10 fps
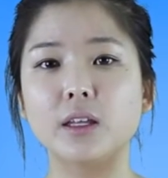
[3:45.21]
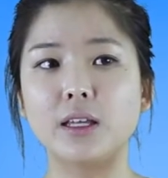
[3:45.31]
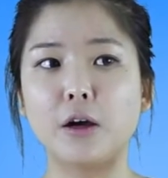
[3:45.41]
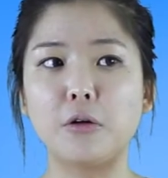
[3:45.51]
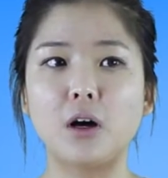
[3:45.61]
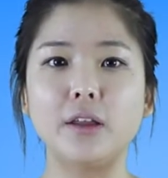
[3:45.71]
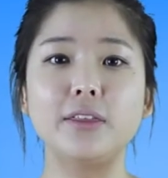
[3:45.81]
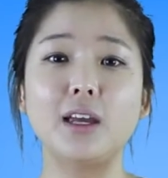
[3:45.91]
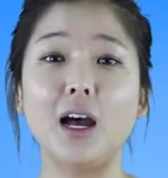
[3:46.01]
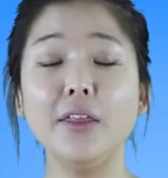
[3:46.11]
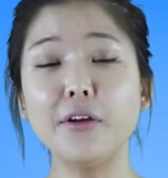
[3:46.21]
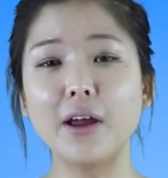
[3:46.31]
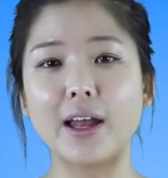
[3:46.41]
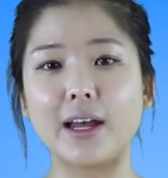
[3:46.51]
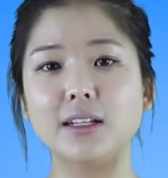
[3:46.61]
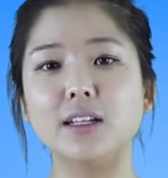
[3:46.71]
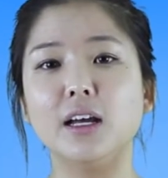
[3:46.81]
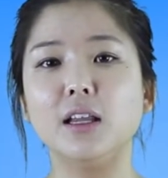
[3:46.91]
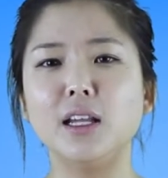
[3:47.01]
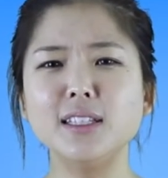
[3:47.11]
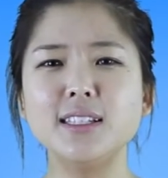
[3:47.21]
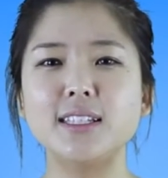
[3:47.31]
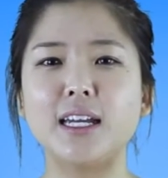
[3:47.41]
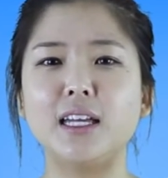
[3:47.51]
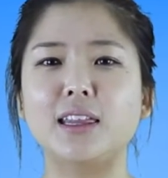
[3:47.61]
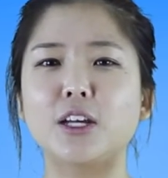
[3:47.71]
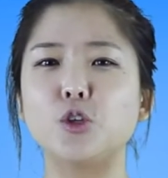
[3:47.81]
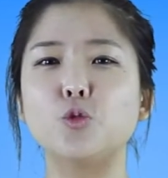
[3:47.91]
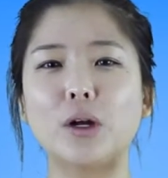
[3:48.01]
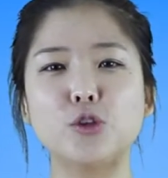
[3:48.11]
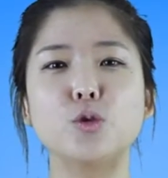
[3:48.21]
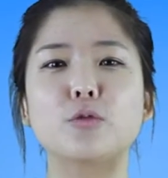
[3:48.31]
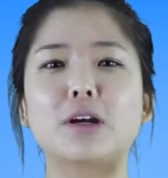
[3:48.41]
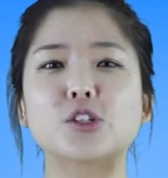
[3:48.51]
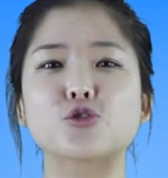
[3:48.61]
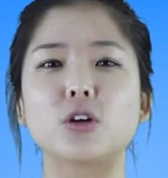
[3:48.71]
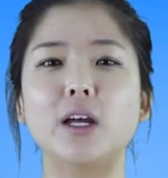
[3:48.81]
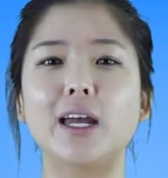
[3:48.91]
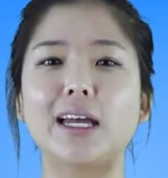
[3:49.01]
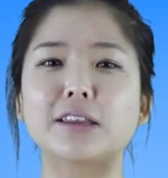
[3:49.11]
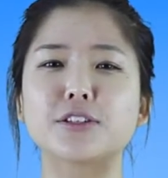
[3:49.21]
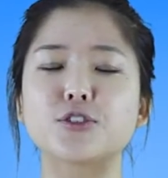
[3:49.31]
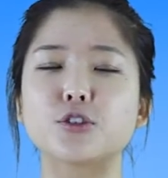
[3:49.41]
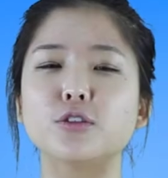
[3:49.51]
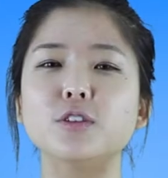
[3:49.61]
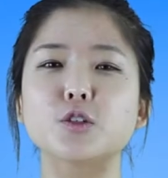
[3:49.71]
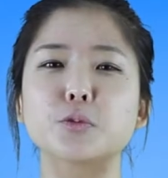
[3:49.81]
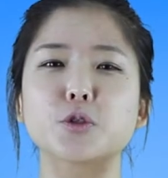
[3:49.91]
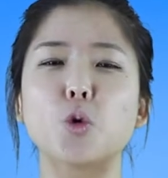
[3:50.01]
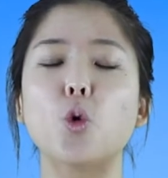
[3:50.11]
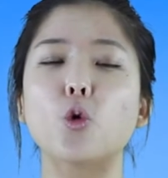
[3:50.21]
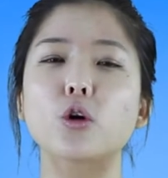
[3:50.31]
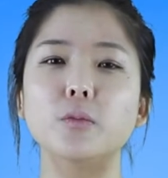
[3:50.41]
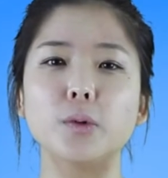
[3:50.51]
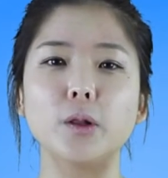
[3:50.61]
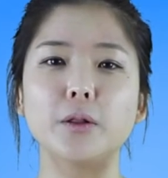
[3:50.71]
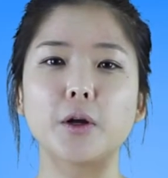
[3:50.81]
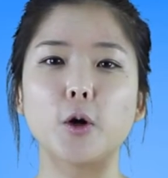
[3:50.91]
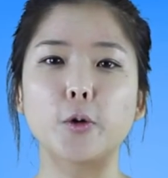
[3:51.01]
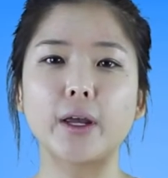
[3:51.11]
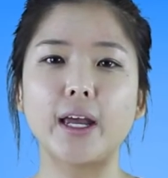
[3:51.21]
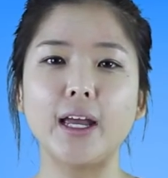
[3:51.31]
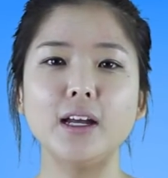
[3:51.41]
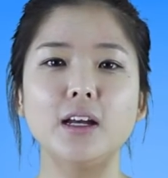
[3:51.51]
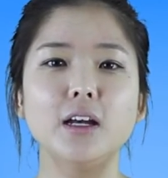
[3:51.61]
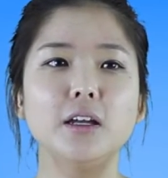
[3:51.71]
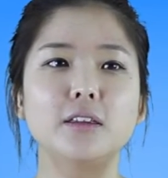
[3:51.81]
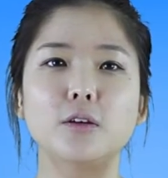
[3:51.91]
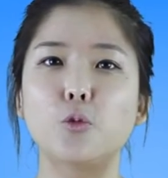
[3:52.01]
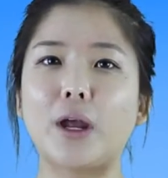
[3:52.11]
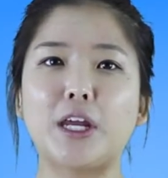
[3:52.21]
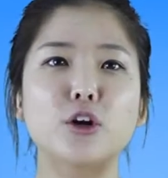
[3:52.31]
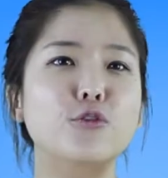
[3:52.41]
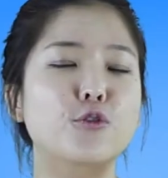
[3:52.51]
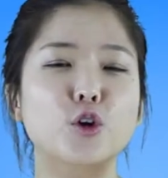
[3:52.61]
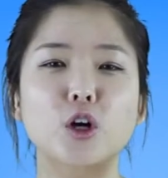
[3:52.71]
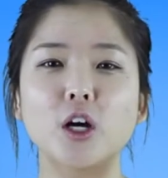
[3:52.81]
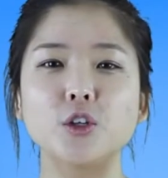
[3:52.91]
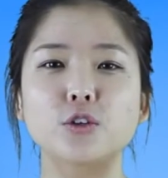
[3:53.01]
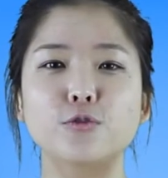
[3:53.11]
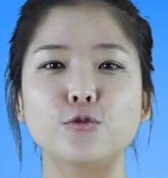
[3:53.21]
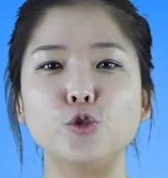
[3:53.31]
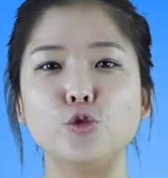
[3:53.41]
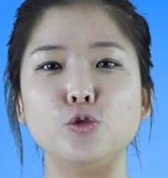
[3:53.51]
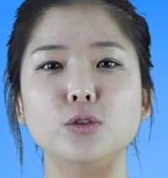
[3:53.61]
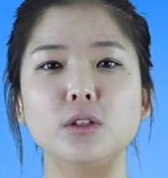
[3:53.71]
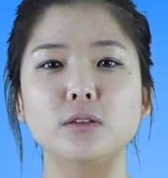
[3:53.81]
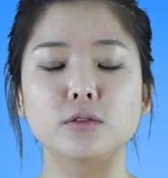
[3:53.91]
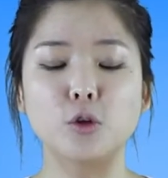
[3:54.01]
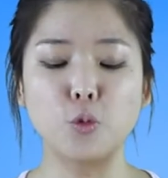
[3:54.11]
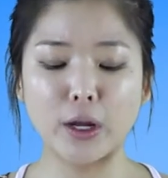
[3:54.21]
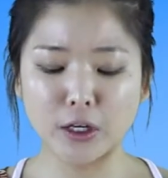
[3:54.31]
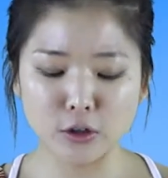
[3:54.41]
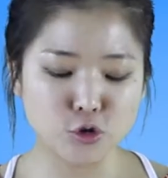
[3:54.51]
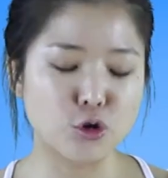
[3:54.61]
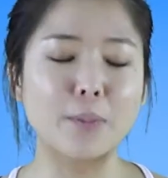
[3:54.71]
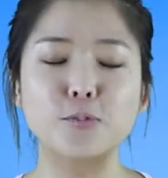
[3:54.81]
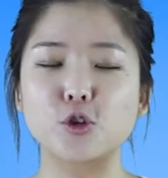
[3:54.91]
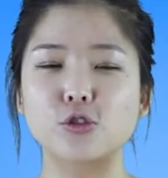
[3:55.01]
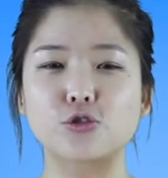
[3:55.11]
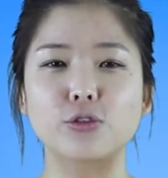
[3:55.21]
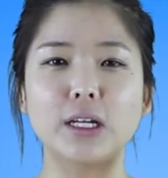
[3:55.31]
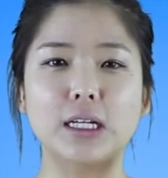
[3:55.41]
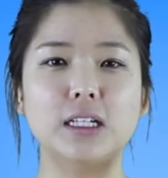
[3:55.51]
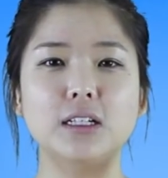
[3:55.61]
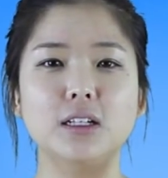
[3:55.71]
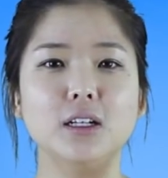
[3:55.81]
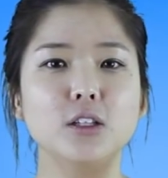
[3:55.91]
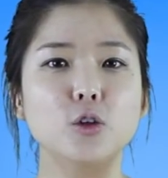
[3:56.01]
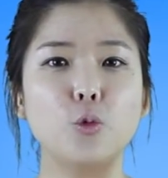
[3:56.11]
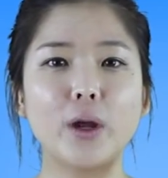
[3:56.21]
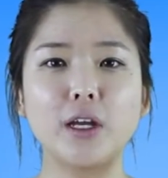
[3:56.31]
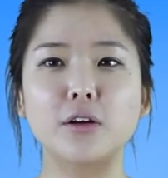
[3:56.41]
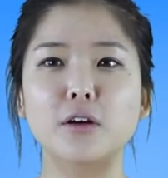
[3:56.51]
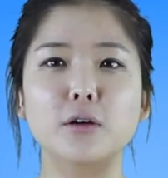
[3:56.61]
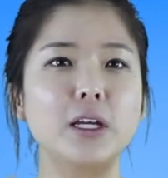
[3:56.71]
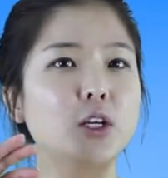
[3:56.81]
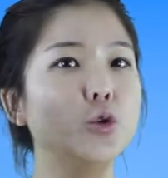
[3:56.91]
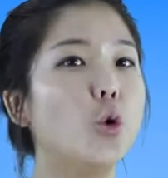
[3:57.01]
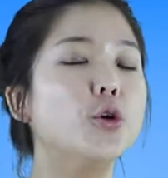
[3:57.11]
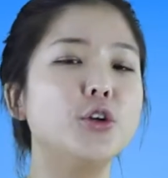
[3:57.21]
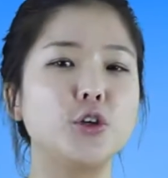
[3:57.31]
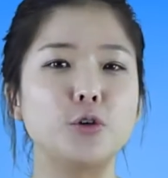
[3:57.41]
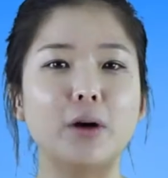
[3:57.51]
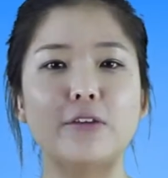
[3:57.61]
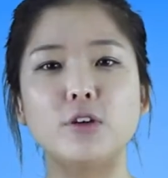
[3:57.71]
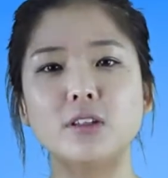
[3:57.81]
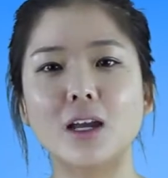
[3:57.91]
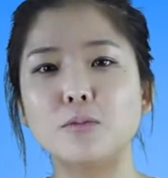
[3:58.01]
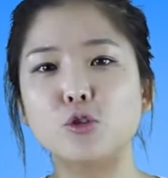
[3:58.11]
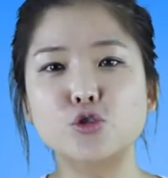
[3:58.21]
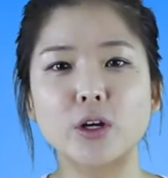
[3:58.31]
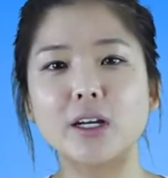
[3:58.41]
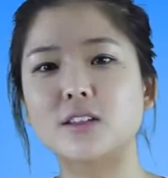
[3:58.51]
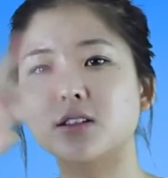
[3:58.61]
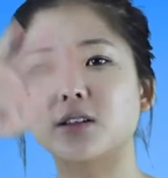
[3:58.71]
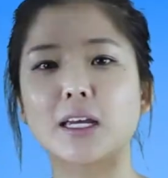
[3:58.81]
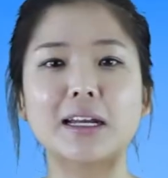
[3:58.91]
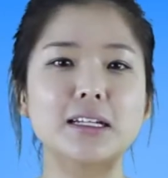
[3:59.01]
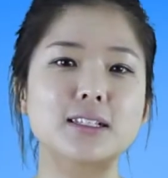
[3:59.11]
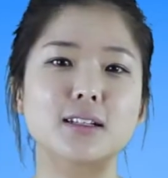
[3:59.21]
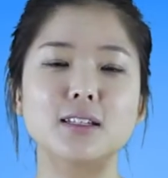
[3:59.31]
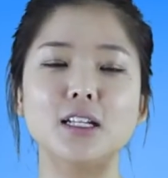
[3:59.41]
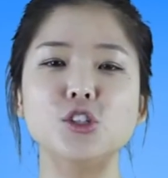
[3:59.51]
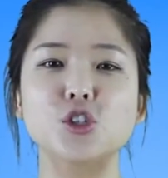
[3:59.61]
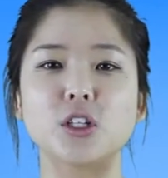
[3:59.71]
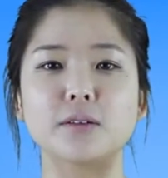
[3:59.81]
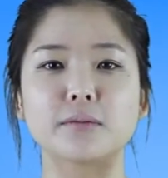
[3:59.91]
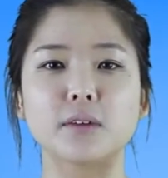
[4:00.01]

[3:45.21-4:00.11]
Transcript: Now, on the other hand, let's say that you went to a restaurant and the service was horrible, okay? The waiter forgot your food. The waiter dropped your drink. The waiter ignored you every time you tried to get his attention.